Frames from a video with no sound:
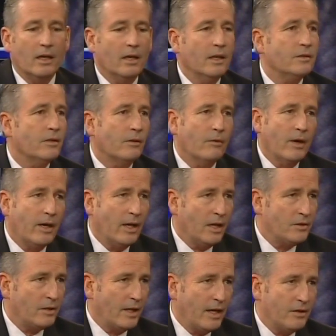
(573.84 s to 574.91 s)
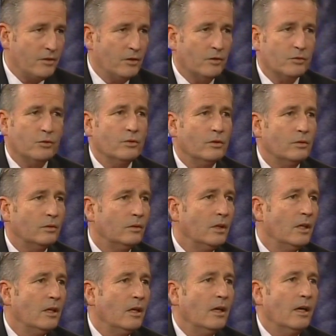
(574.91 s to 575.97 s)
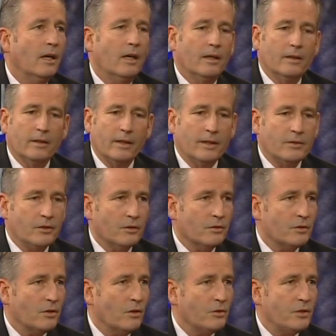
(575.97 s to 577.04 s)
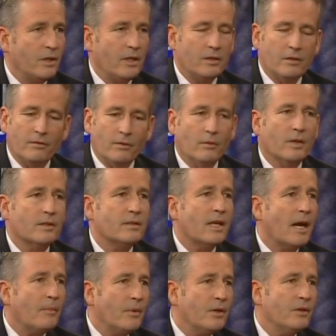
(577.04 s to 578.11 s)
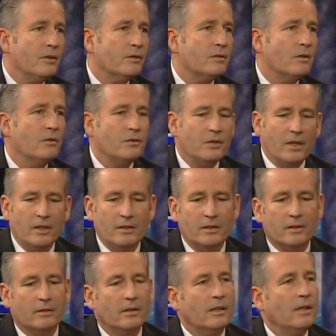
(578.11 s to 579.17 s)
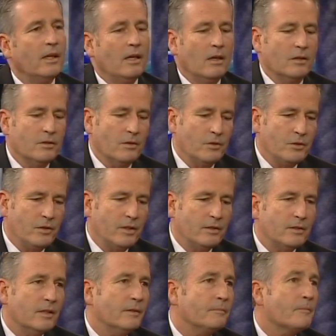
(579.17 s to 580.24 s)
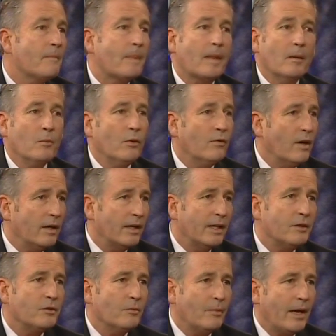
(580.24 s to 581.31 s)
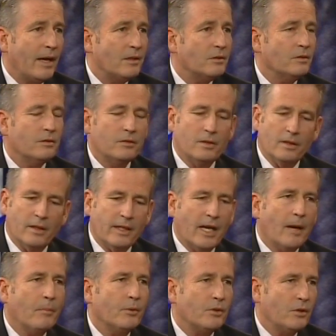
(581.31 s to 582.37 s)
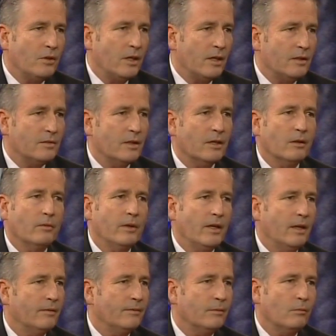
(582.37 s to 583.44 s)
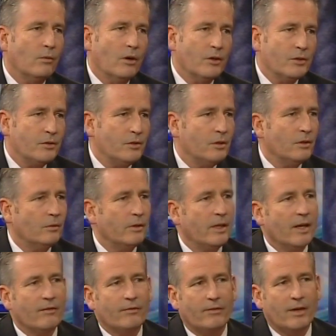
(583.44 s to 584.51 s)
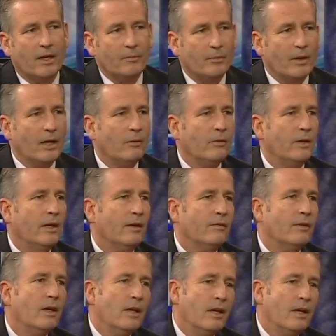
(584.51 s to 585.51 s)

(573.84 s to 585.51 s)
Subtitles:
It's a great educational tool to get your associates. If you want to stop at your associates and move on to get your bachelor's, the opportunity is there. We have WashU, we have Fontbonne, we have